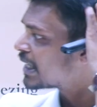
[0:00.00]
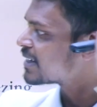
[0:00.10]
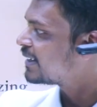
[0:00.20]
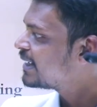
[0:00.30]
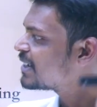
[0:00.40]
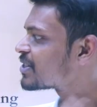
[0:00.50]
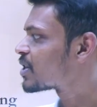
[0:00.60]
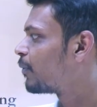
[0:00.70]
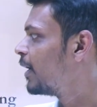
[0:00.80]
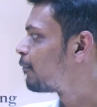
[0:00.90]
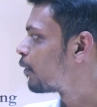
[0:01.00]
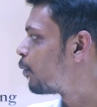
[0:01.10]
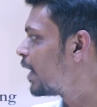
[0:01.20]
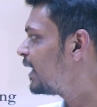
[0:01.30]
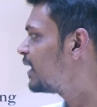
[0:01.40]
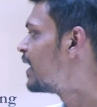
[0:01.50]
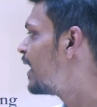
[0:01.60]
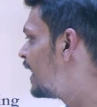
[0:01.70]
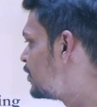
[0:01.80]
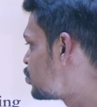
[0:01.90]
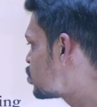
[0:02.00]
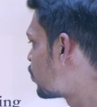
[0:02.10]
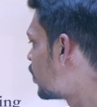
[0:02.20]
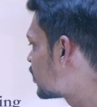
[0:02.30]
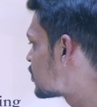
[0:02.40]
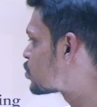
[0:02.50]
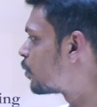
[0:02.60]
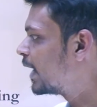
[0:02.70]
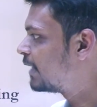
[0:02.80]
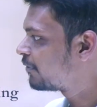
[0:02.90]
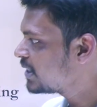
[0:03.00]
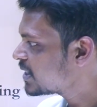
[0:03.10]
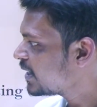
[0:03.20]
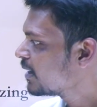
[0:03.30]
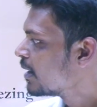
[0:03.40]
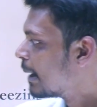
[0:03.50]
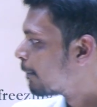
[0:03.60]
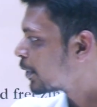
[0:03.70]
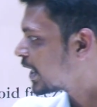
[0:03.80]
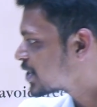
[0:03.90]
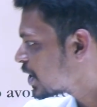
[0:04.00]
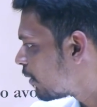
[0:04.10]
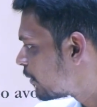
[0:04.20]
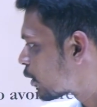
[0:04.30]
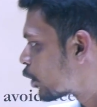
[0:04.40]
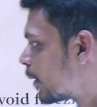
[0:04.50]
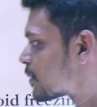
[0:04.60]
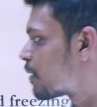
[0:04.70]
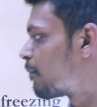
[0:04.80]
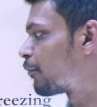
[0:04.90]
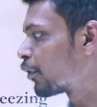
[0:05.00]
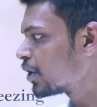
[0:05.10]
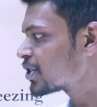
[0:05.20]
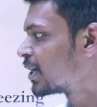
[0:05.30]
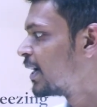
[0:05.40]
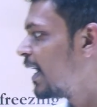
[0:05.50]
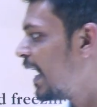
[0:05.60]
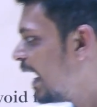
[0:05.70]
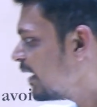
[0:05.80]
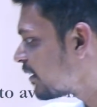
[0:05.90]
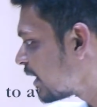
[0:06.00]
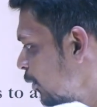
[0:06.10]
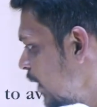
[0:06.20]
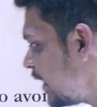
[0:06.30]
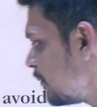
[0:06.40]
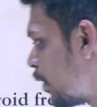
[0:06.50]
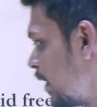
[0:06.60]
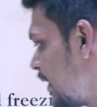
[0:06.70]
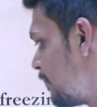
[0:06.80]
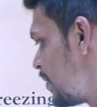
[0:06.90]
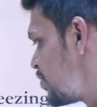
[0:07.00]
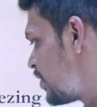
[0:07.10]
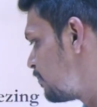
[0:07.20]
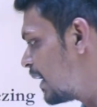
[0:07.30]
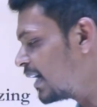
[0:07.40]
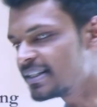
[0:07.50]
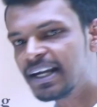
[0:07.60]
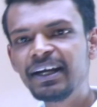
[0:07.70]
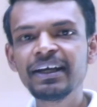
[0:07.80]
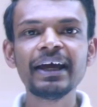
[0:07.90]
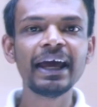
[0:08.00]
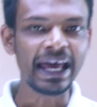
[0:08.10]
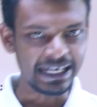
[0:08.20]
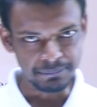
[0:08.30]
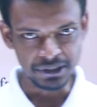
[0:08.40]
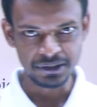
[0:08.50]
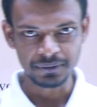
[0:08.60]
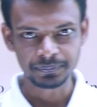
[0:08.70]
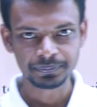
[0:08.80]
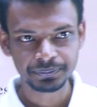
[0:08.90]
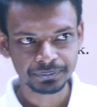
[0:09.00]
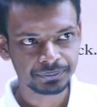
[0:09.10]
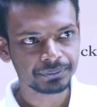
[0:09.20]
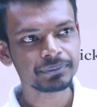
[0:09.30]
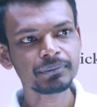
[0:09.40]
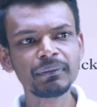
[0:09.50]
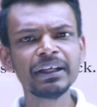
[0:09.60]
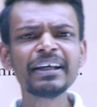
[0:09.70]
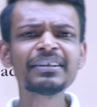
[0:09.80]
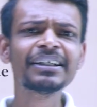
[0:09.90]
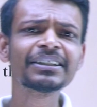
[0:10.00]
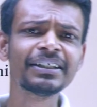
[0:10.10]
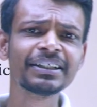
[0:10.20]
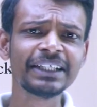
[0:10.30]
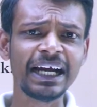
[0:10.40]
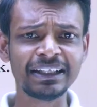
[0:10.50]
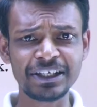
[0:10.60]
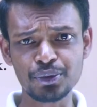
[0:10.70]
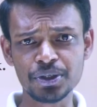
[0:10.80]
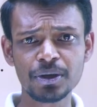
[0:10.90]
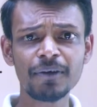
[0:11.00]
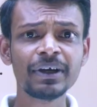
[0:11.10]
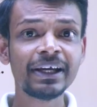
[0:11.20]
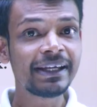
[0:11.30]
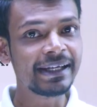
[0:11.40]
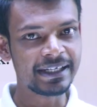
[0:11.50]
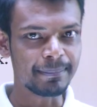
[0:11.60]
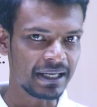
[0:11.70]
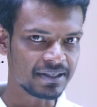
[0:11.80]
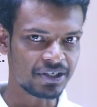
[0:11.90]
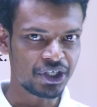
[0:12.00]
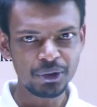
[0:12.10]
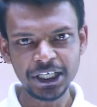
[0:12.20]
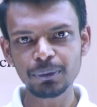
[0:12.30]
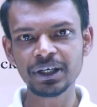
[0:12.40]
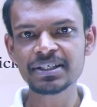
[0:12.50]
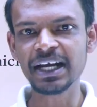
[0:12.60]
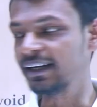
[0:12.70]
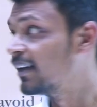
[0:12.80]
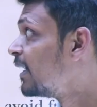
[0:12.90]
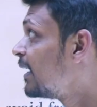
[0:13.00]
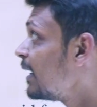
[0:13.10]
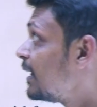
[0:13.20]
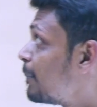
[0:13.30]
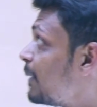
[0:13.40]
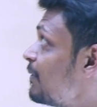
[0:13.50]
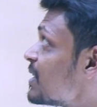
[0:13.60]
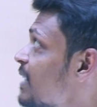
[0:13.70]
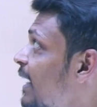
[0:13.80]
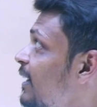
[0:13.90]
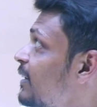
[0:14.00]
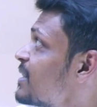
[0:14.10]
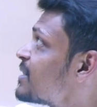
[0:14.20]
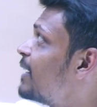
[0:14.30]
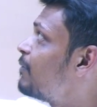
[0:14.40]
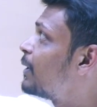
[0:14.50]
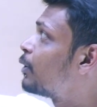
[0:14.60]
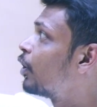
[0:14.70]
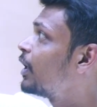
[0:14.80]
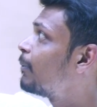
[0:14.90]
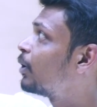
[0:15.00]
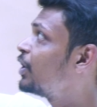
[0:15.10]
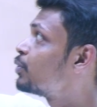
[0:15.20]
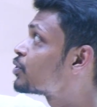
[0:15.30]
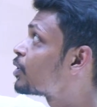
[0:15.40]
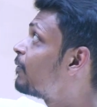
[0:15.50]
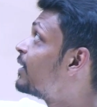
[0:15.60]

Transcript: as a heat reservoir for wine and juice bottles to avoid freezing, protection of the crops from frost, and regulating body temperature in plants and animals. Next, let us understand the uses of heat capacity. You need to understand, in this slide we were talking about the uses of